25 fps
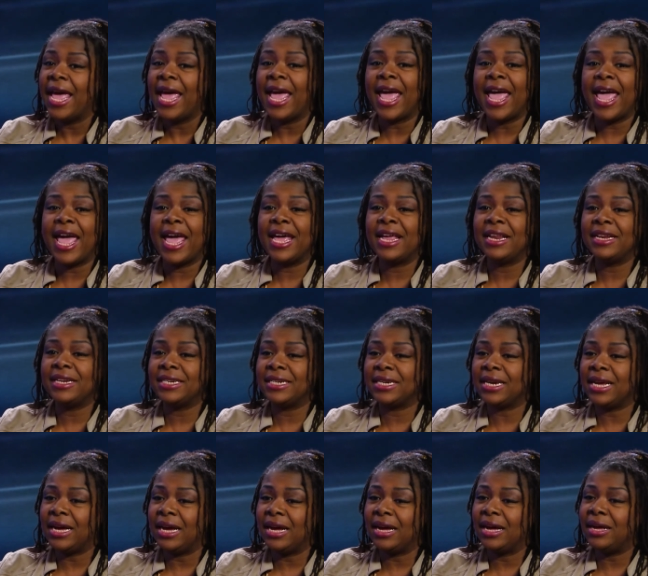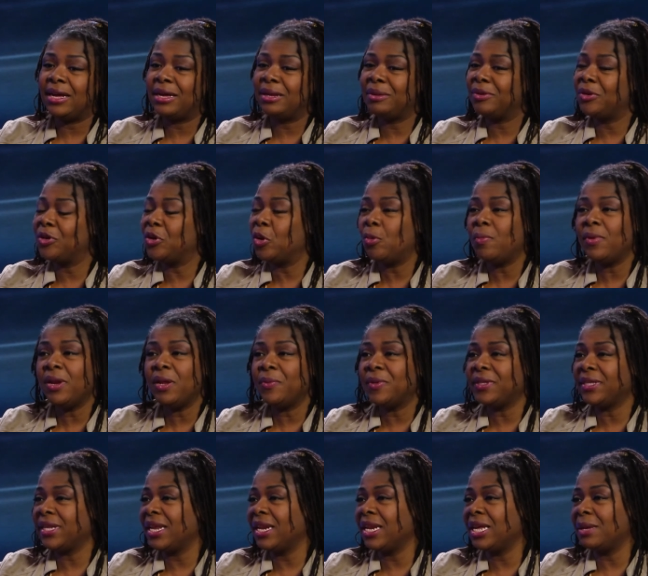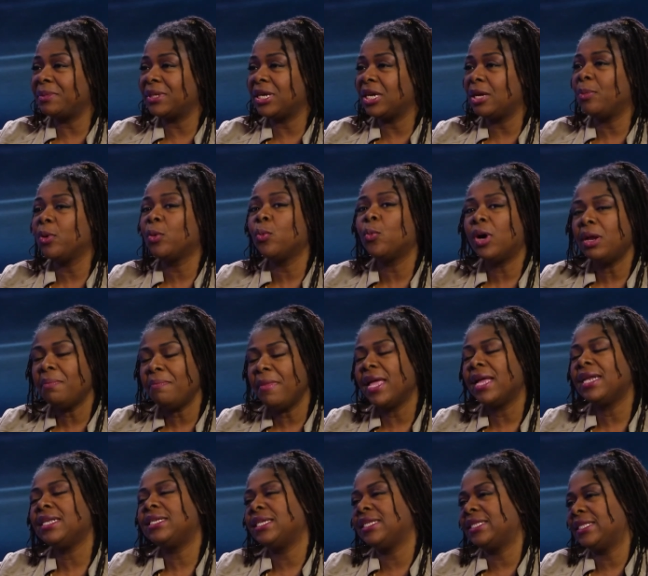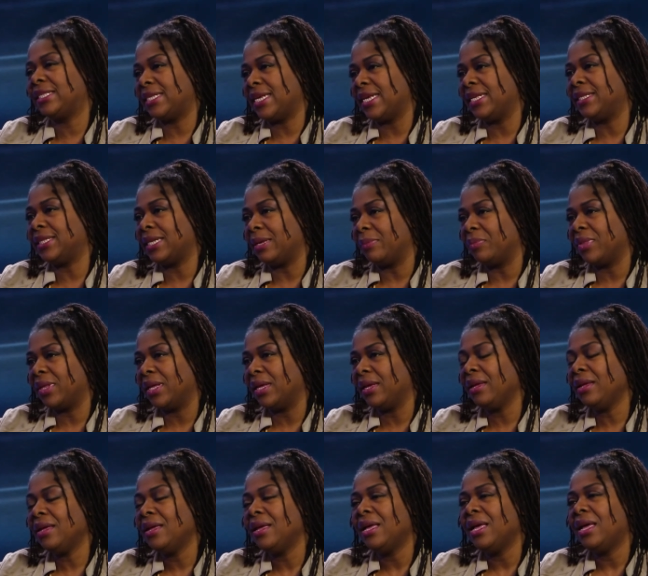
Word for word: and uh, nobody was getting up to help her. One man did say something,